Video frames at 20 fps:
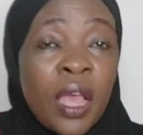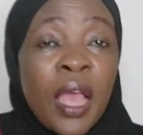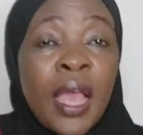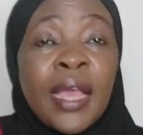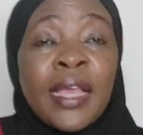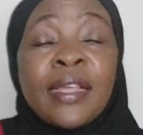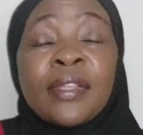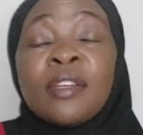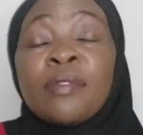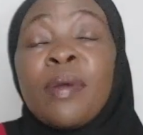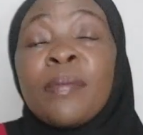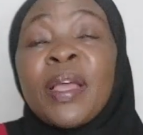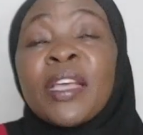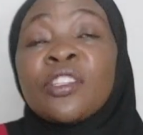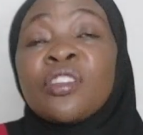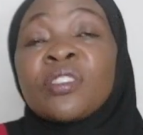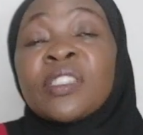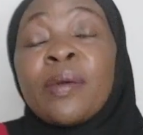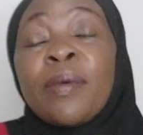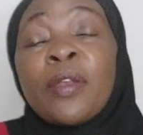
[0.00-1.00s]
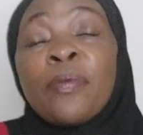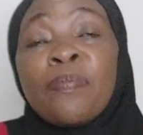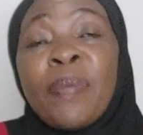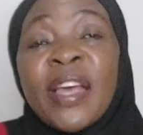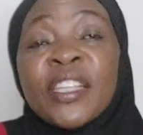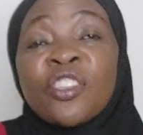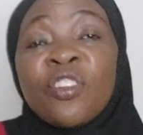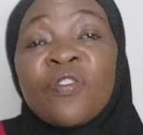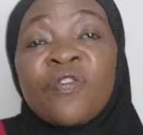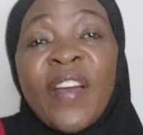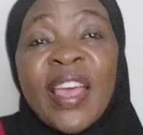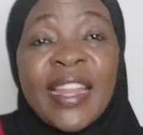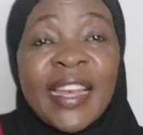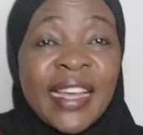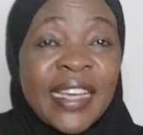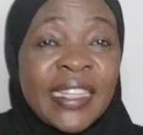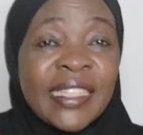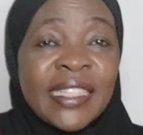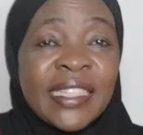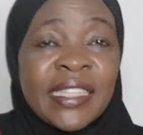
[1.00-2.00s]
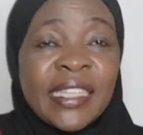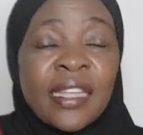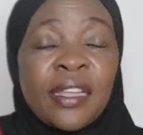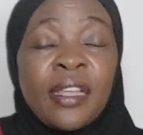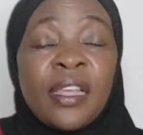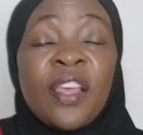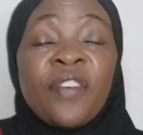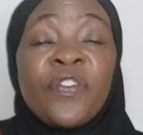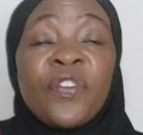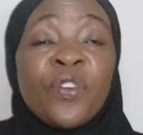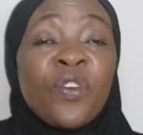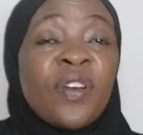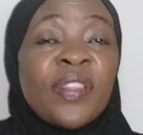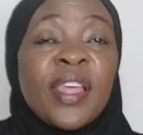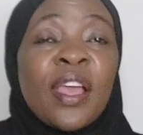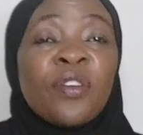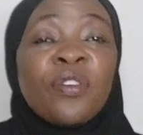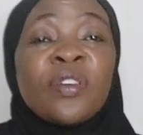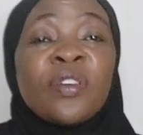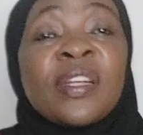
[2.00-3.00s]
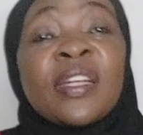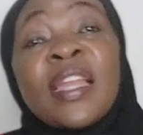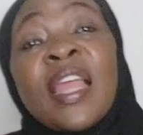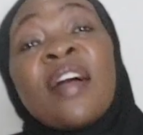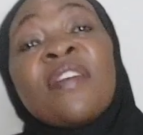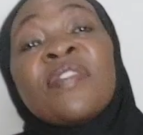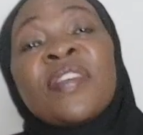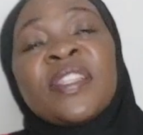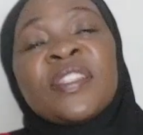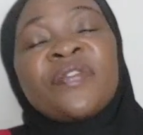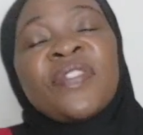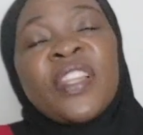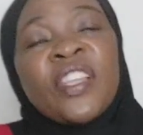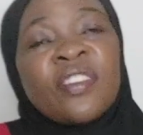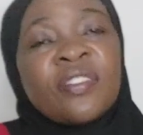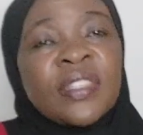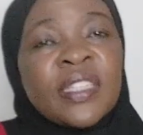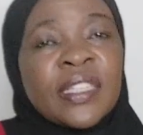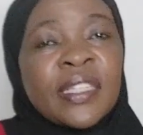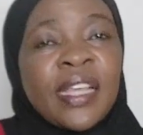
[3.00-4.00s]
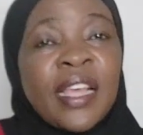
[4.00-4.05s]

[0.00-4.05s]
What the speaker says: Remember, he talks about personal finance. If you go there, you're to love his videos.